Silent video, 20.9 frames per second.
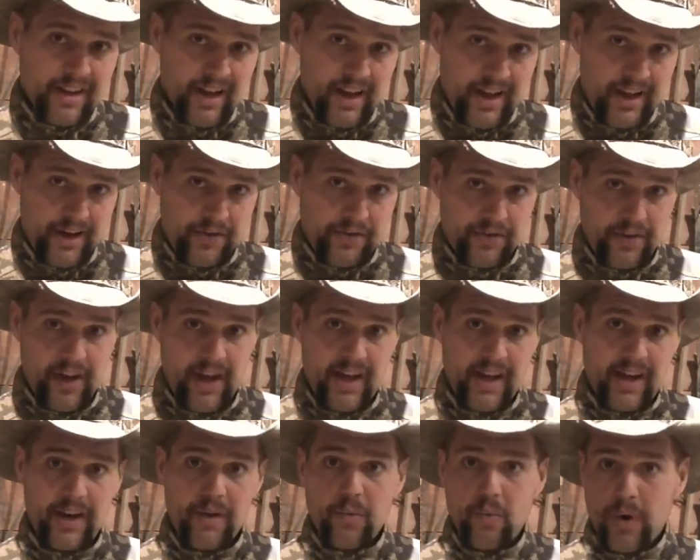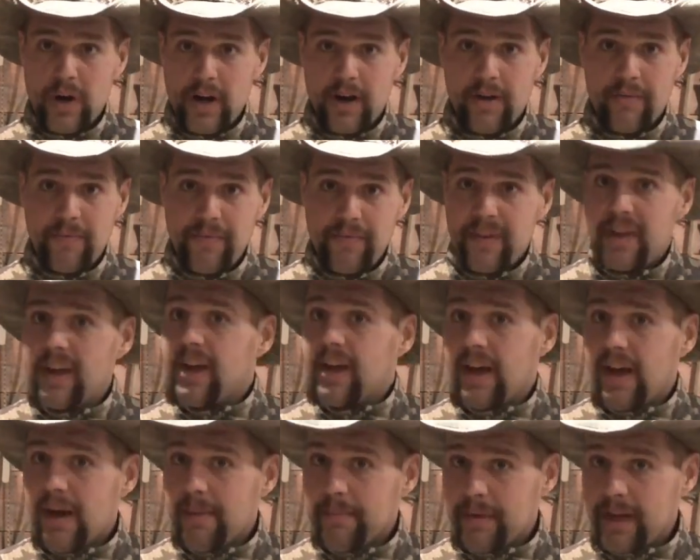I decided well
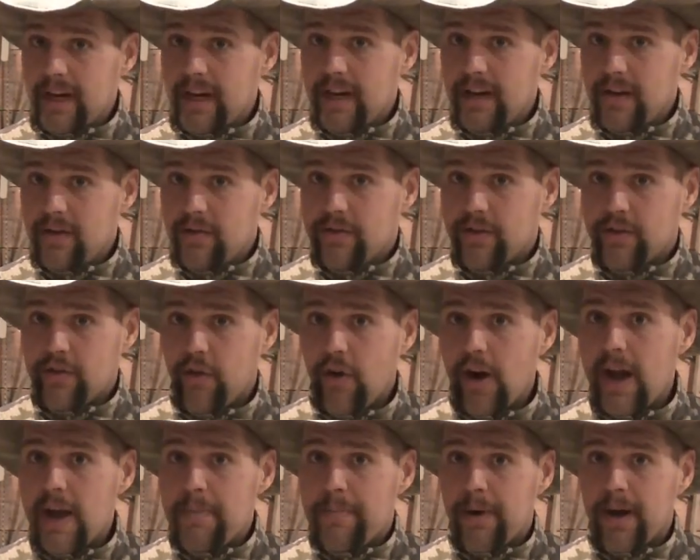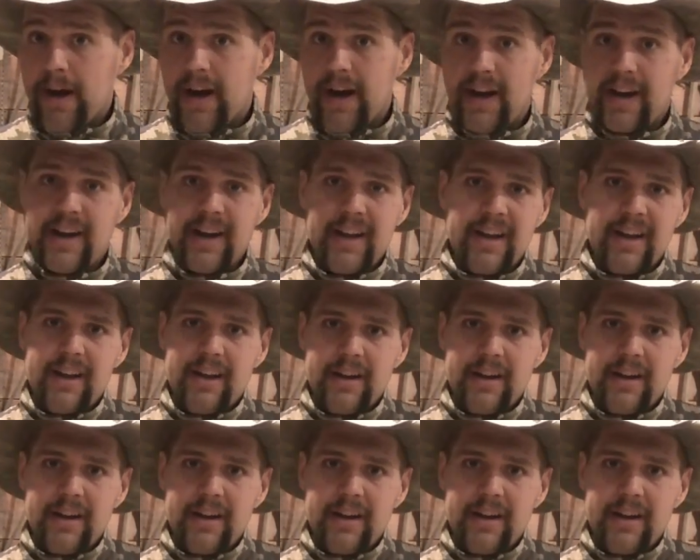I'm going to use a tripod.